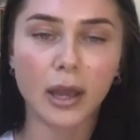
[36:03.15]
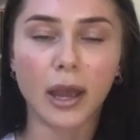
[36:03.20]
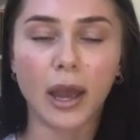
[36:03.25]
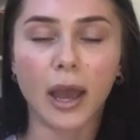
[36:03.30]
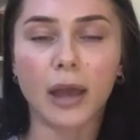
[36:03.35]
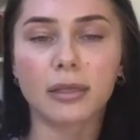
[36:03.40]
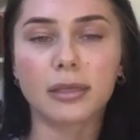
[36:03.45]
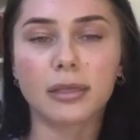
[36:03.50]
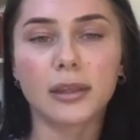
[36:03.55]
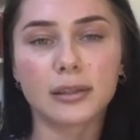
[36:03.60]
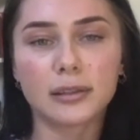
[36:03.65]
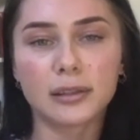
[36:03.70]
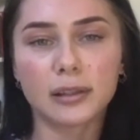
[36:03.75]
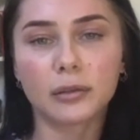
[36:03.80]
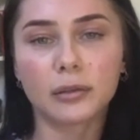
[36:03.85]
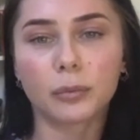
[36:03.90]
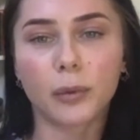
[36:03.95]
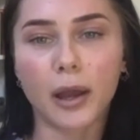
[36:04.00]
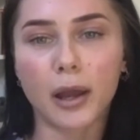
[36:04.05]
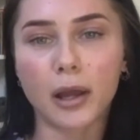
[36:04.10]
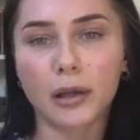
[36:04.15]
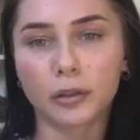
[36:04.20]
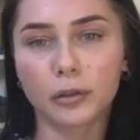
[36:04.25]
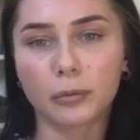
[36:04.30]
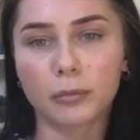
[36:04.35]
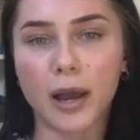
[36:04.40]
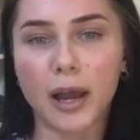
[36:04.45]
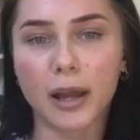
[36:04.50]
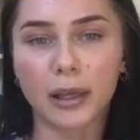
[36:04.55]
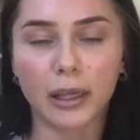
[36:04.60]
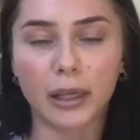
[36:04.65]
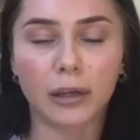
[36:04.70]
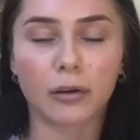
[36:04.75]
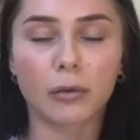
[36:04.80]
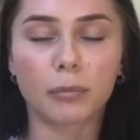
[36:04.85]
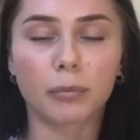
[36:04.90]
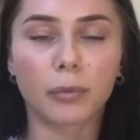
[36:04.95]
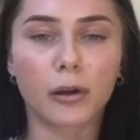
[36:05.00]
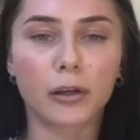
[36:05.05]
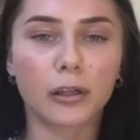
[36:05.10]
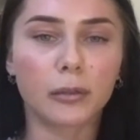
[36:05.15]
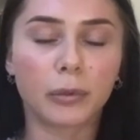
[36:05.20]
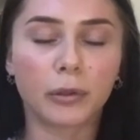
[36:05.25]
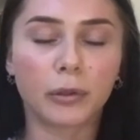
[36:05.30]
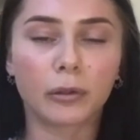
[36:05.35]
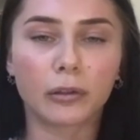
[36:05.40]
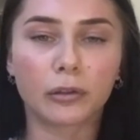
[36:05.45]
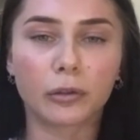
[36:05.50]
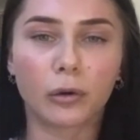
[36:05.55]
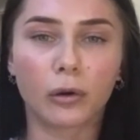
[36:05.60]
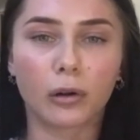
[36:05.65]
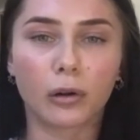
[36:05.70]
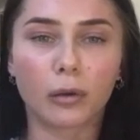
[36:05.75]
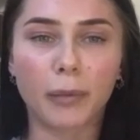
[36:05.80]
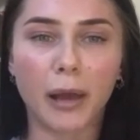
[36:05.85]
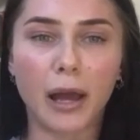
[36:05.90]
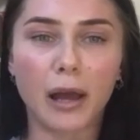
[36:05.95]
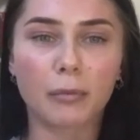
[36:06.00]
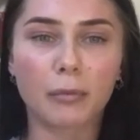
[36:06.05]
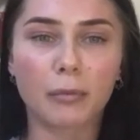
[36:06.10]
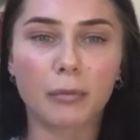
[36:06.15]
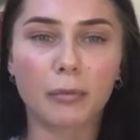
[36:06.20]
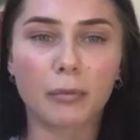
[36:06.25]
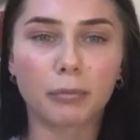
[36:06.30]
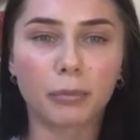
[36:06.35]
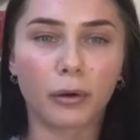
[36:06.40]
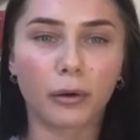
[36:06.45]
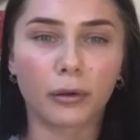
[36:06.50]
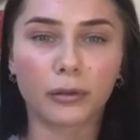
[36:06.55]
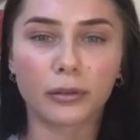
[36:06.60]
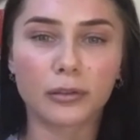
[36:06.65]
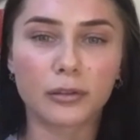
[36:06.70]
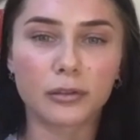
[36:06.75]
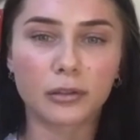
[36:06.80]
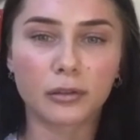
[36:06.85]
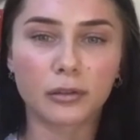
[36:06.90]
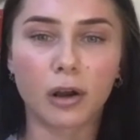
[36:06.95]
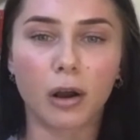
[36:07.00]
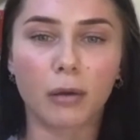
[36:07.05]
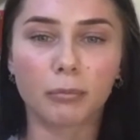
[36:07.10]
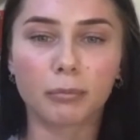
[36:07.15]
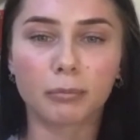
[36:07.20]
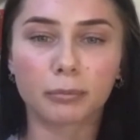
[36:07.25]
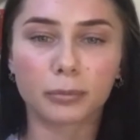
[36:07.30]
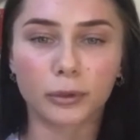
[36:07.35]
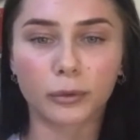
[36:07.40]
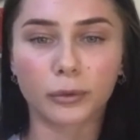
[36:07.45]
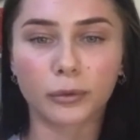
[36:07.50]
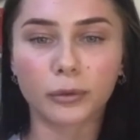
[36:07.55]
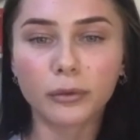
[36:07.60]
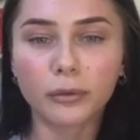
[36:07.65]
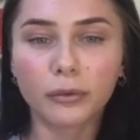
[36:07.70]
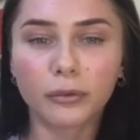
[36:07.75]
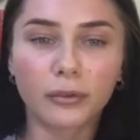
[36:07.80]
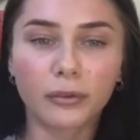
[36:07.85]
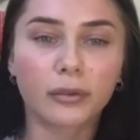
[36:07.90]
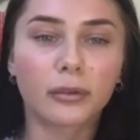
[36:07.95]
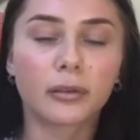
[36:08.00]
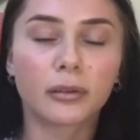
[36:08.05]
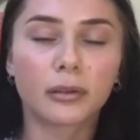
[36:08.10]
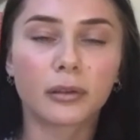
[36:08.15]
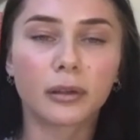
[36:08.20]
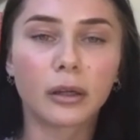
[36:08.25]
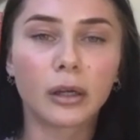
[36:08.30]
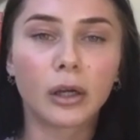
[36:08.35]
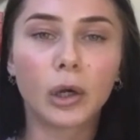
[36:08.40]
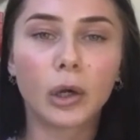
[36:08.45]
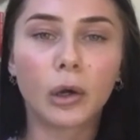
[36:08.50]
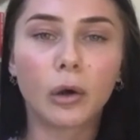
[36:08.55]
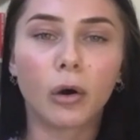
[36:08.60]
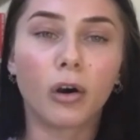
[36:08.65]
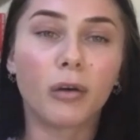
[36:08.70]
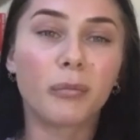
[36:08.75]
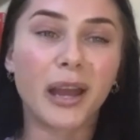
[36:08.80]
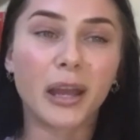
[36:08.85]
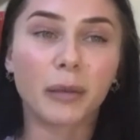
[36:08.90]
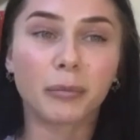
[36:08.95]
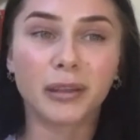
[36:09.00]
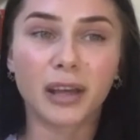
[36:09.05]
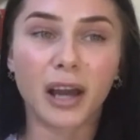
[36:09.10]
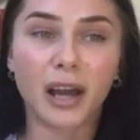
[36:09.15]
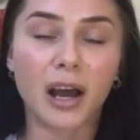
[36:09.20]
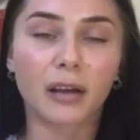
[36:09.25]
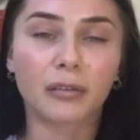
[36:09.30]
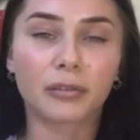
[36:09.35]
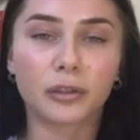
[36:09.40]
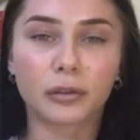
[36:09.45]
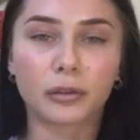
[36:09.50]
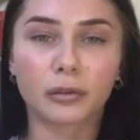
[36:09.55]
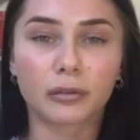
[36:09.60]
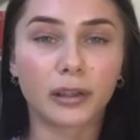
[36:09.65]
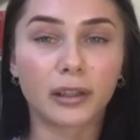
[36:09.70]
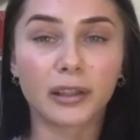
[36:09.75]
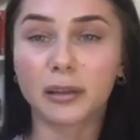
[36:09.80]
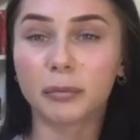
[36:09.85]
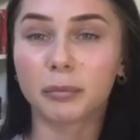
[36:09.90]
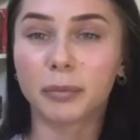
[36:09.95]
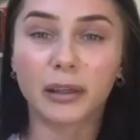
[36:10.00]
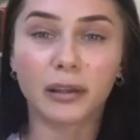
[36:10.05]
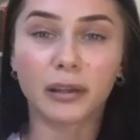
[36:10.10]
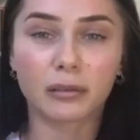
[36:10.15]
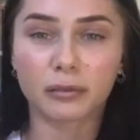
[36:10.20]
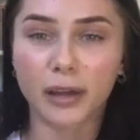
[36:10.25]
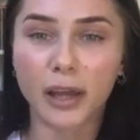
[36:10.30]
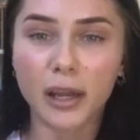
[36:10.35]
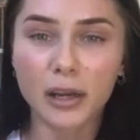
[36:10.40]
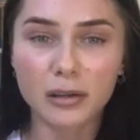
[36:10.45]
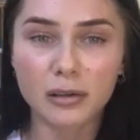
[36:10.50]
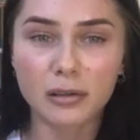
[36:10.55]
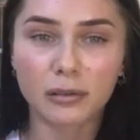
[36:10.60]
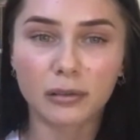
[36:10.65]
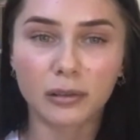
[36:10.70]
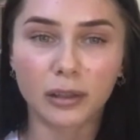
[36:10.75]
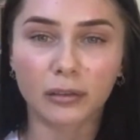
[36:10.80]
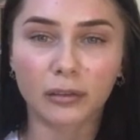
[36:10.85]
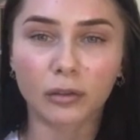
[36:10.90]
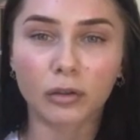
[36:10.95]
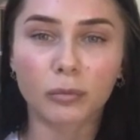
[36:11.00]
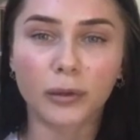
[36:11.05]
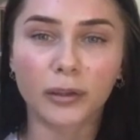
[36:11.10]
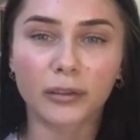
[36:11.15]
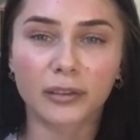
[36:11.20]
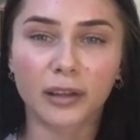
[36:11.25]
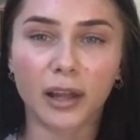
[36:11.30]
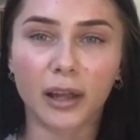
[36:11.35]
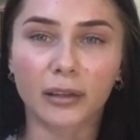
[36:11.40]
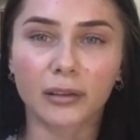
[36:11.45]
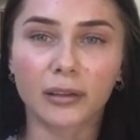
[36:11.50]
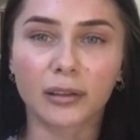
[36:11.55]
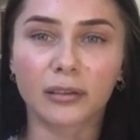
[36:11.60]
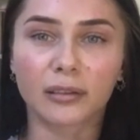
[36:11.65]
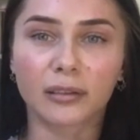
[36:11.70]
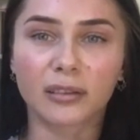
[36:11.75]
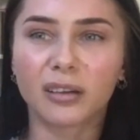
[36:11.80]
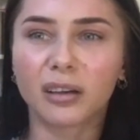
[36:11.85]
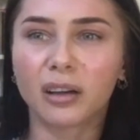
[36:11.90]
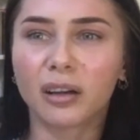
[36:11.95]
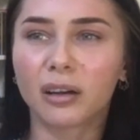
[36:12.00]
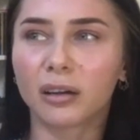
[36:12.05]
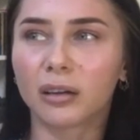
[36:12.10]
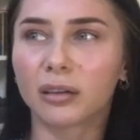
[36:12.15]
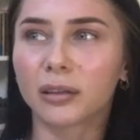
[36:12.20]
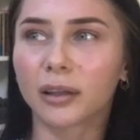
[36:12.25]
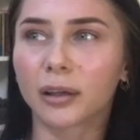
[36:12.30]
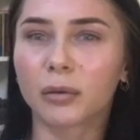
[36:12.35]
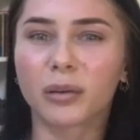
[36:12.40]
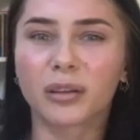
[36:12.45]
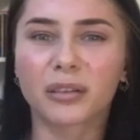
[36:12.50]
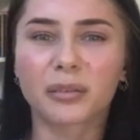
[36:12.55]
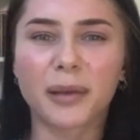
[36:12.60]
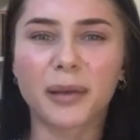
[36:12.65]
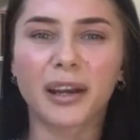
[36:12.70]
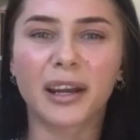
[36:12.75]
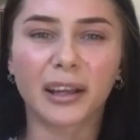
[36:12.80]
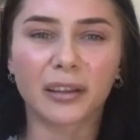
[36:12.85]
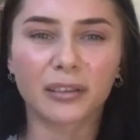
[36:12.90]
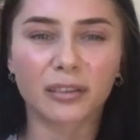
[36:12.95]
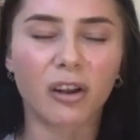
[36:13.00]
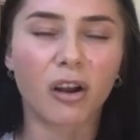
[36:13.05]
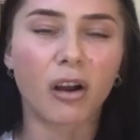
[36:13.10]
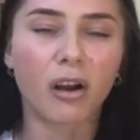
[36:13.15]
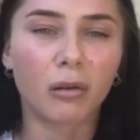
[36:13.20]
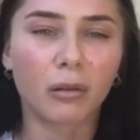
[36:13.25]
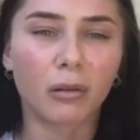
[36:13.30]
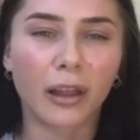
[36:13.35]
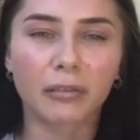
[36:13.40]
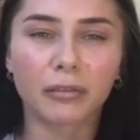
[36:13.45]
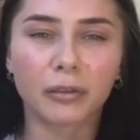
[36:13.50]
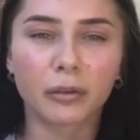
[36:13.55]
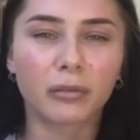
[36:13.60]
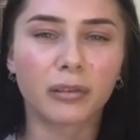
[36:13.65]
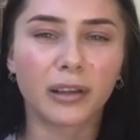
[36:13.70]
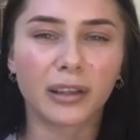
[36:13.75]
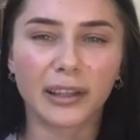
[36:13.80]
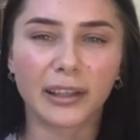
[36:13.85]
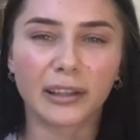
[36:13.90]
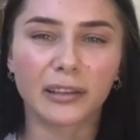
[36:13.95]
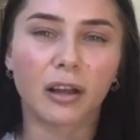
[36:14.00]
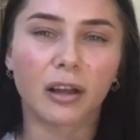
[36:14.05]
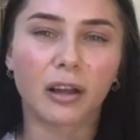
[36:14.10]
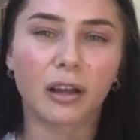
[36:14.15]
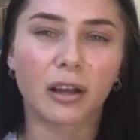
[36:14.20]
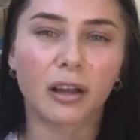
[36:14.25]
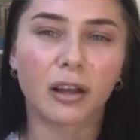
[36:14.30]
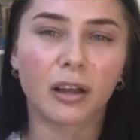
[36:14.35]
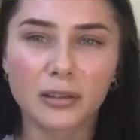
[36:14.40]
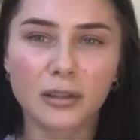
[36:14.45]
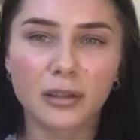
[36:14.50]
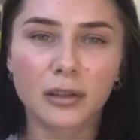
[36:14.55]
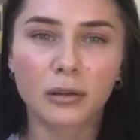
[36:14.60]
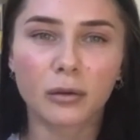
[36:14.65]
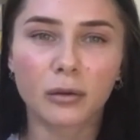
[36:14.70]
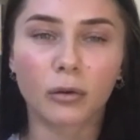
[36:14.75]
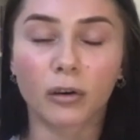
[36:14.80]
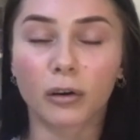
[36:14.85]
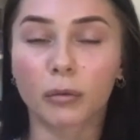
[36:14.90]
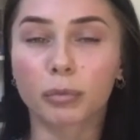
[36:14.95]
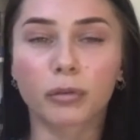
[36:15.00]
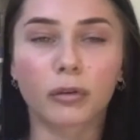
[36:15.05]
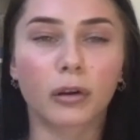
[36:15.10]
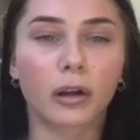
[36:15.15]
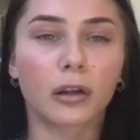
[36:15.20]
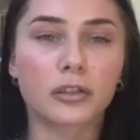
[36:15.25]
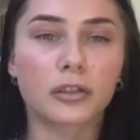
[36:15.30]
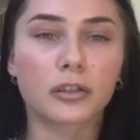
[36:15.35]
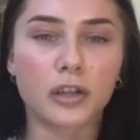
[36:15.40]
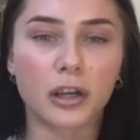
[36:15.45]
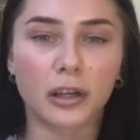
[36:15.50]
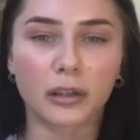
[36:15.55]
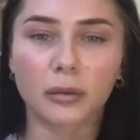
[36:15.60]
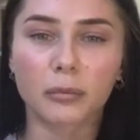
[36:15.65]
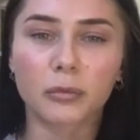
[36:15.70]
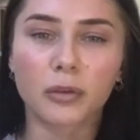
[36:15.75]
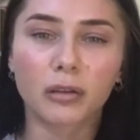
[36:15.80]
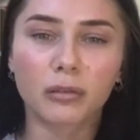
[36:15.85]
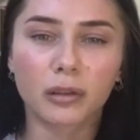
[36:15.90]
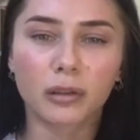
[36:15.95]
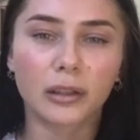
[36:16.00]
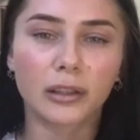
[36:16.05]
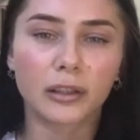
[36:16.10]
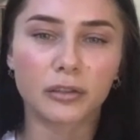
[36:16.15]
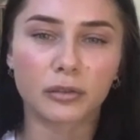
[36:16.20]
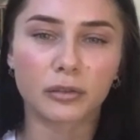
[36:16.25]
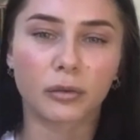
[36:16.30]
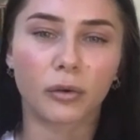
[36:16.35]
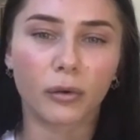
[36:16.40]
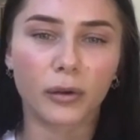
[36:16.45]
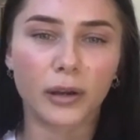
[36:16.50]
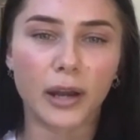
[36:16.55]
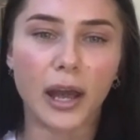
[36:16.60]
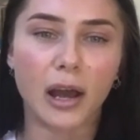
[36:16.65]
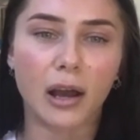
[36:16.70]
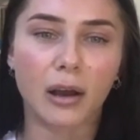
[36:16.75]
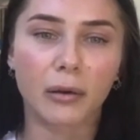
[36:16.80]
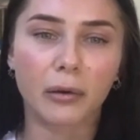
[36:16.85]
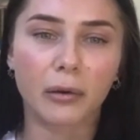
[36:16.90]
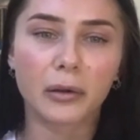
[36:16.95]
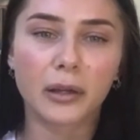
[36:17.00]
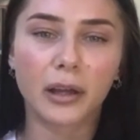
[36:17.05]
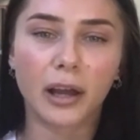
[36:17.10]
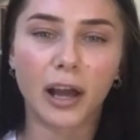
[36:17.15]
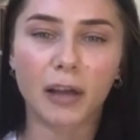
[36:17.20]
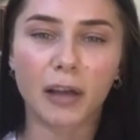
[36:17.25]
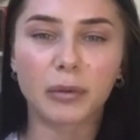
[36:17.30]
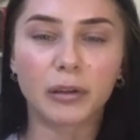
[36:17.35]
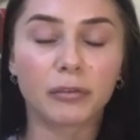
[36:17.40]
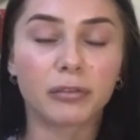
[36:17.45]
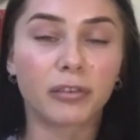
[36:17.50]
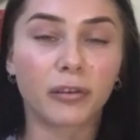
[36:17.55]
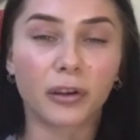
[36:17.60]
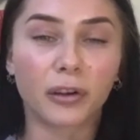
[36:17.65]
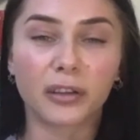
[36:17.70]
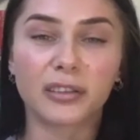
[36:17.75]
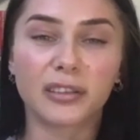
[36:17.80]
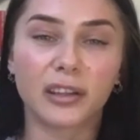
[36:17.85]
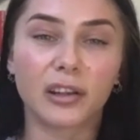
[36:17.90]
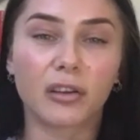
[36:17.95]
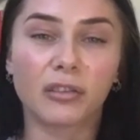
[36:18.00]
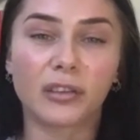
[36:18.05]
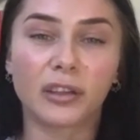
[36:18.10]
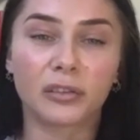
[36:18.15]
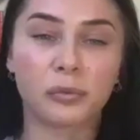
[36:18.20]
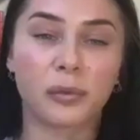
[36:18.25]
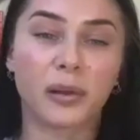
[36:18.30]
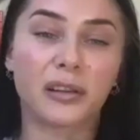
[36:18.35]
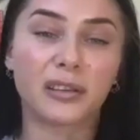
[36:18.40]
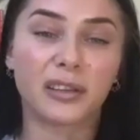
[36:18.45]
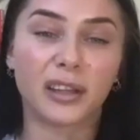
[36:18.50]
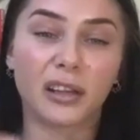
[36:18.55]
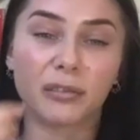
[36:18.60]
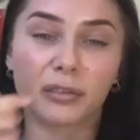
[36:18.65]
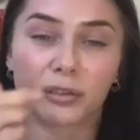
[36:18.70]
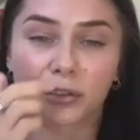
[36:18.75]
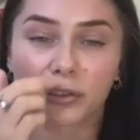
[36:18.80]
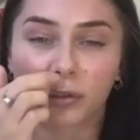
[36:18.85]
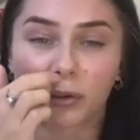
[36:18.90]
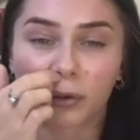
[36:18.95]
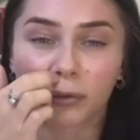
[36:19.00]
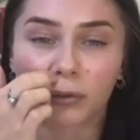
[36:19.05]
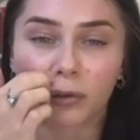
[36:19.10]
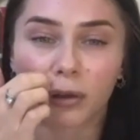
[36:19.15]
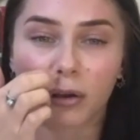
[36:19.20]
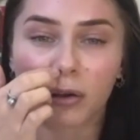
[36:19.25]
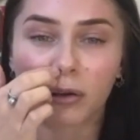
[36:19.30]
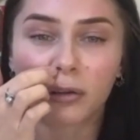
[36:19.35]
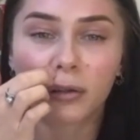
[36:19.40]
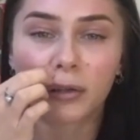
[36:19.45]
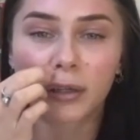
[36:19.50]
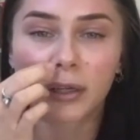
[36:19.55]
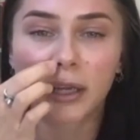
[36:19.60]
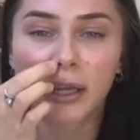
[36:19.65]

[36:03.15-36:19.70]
And this is where you might hear a bodybuilder talk about post-comp blues. Or maybe after a really big event, there's almost like this, oh, like what's my next goal? I feel really lost. Or a project, I'm not really sure now. I've been focusing on this one thing for so long.